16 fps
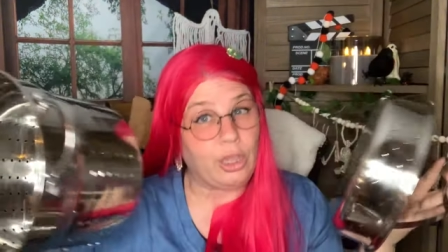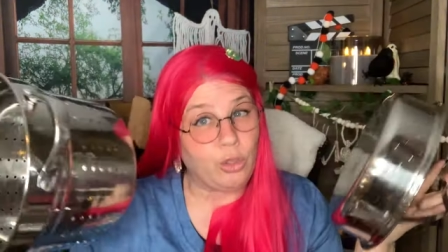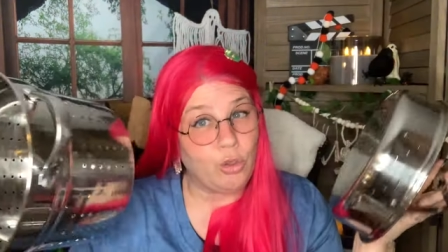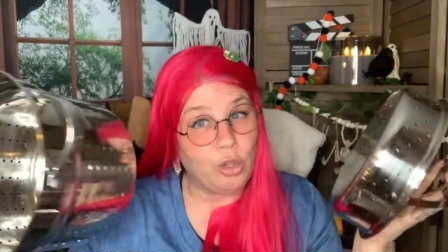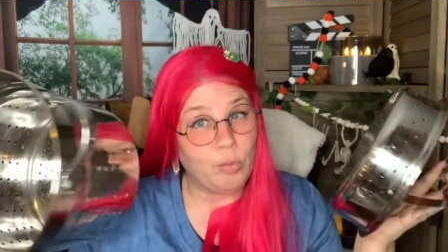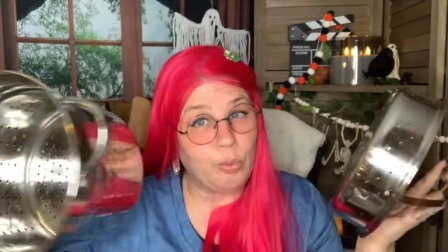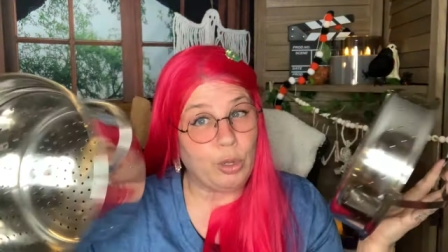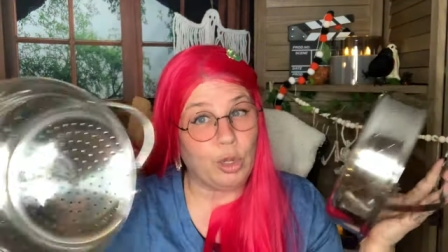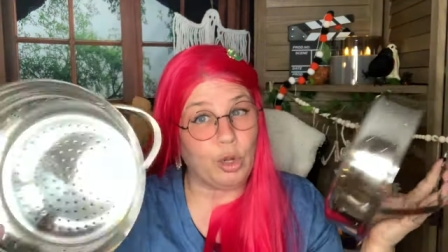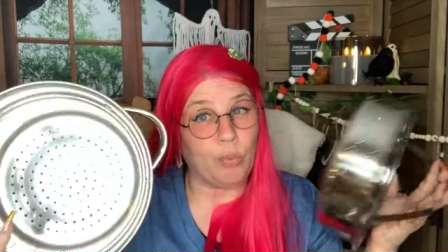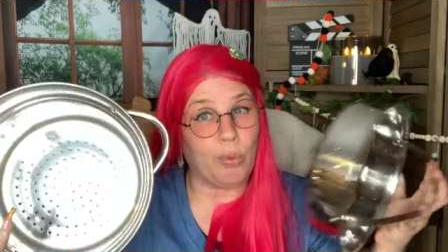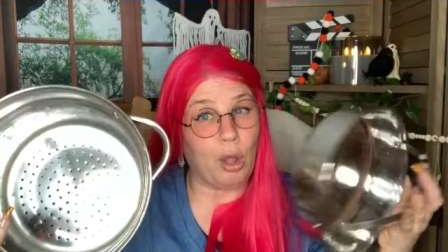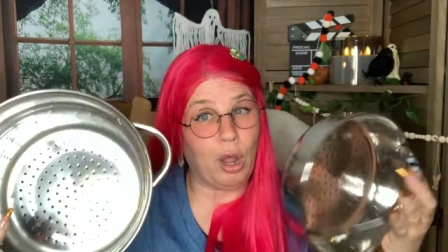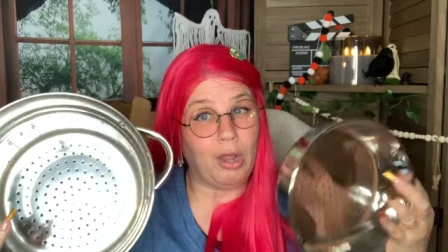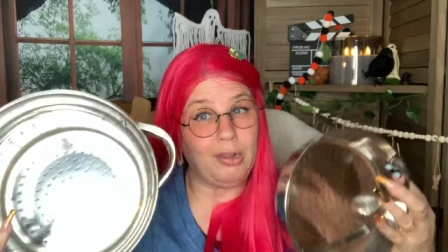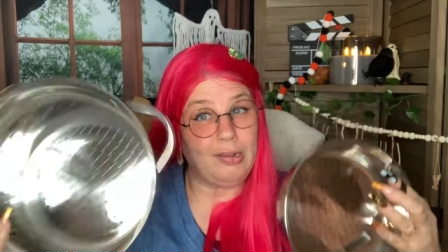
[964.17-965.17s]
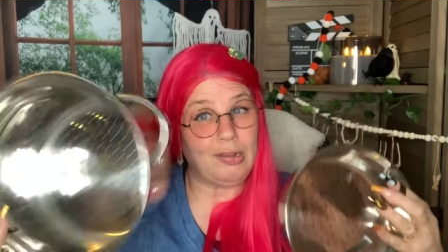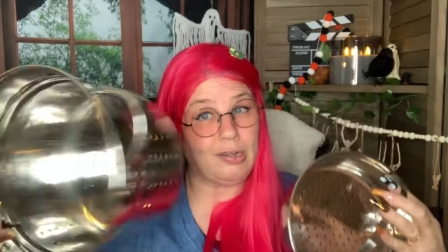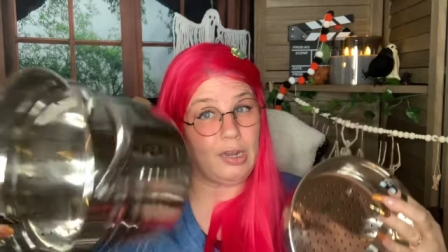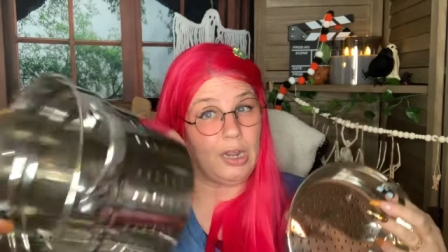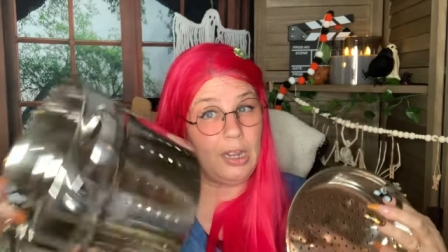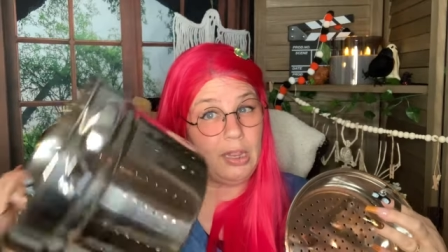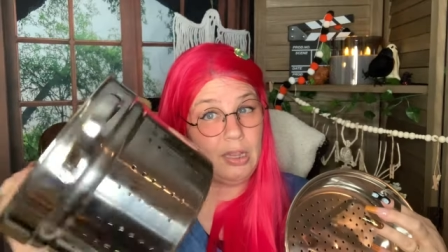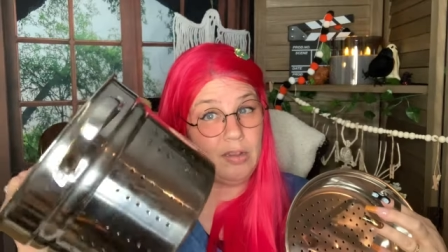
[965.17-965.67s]
you could put your
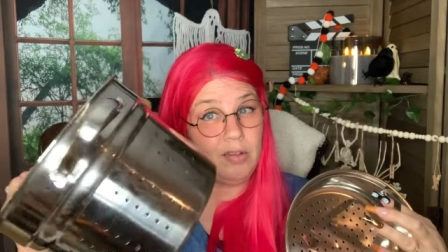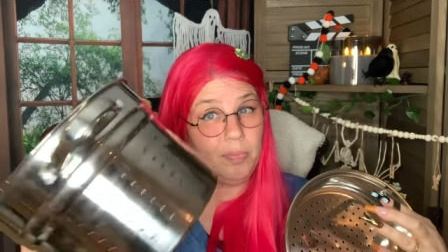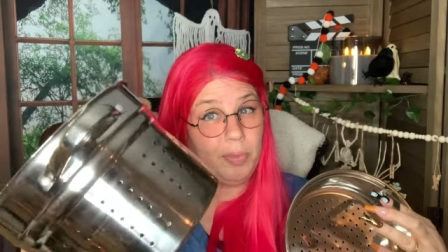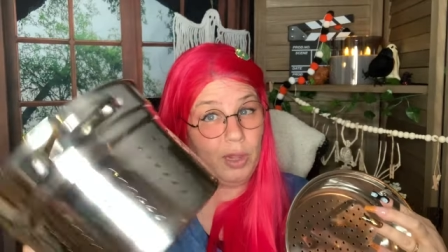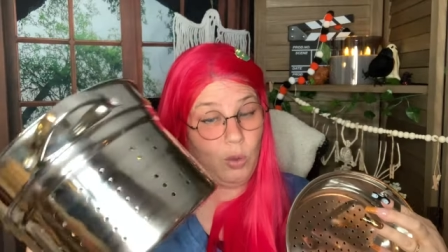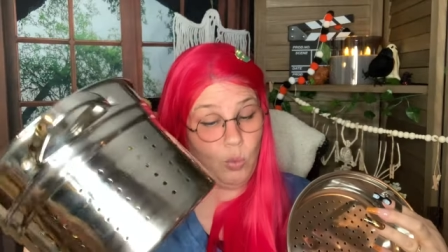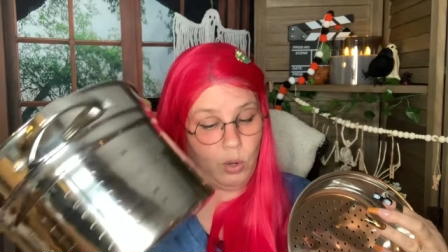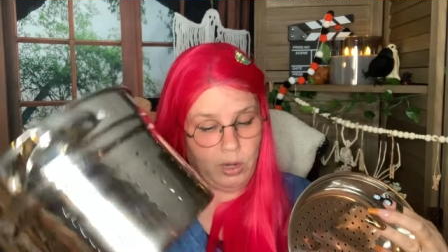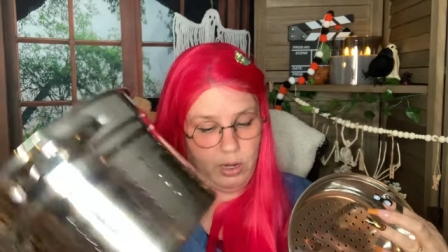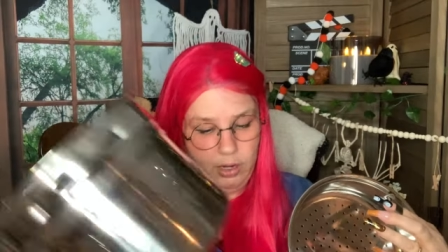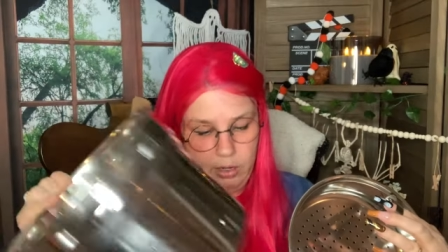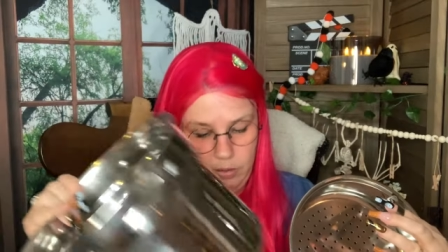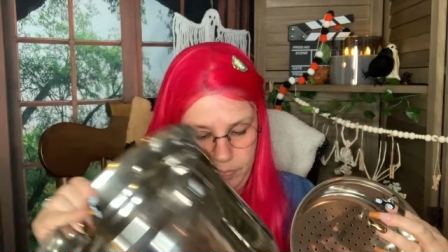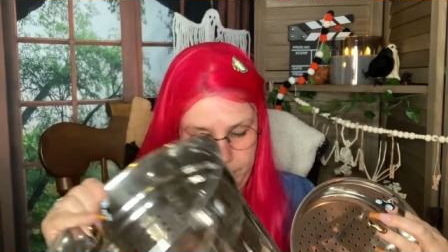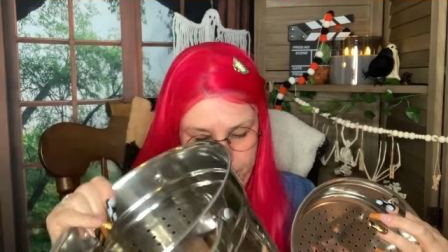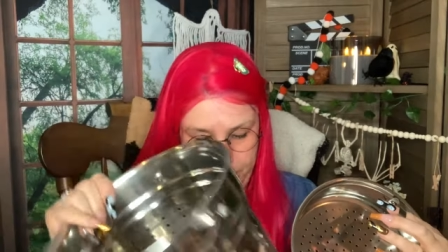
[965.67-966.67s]
pasta in this big one.